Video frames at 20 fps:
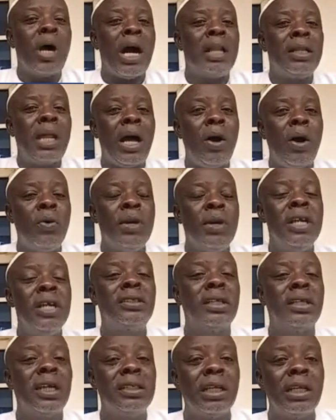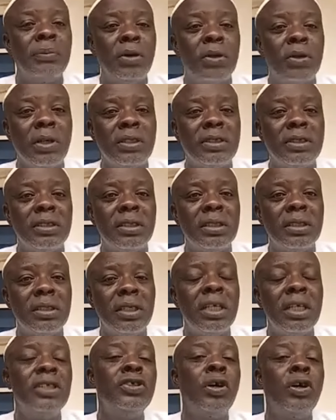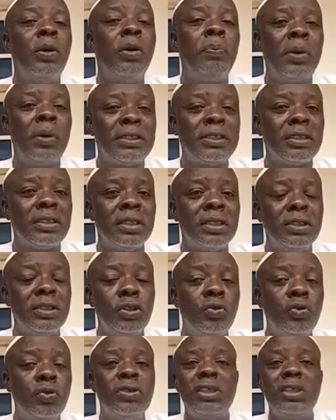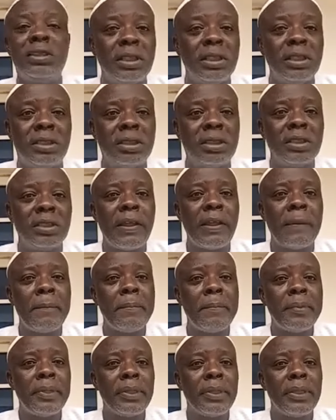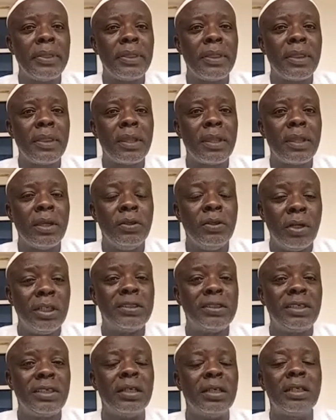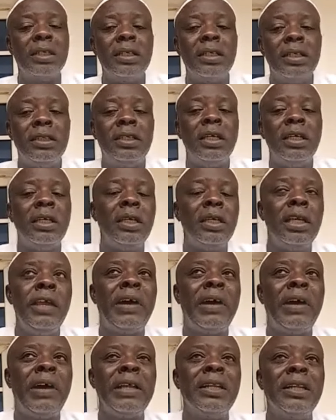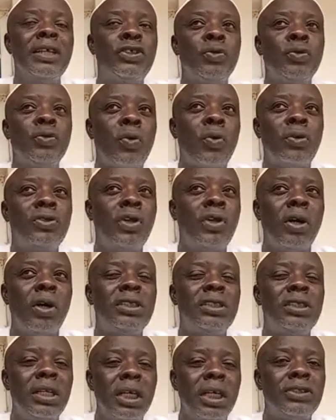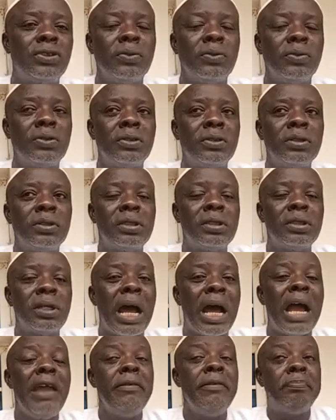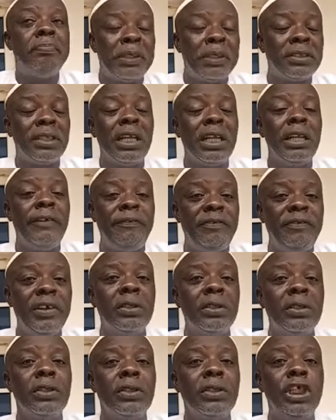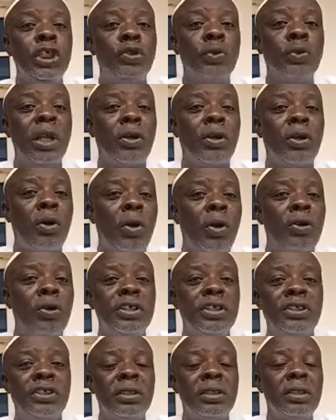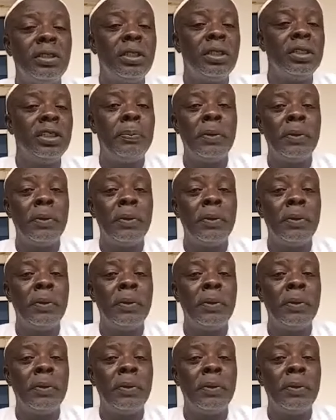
you allow internal democracy in your party. You don't dictate. You understand? Mm. The, if INEC should conduct the elections, I personally feel it should encourage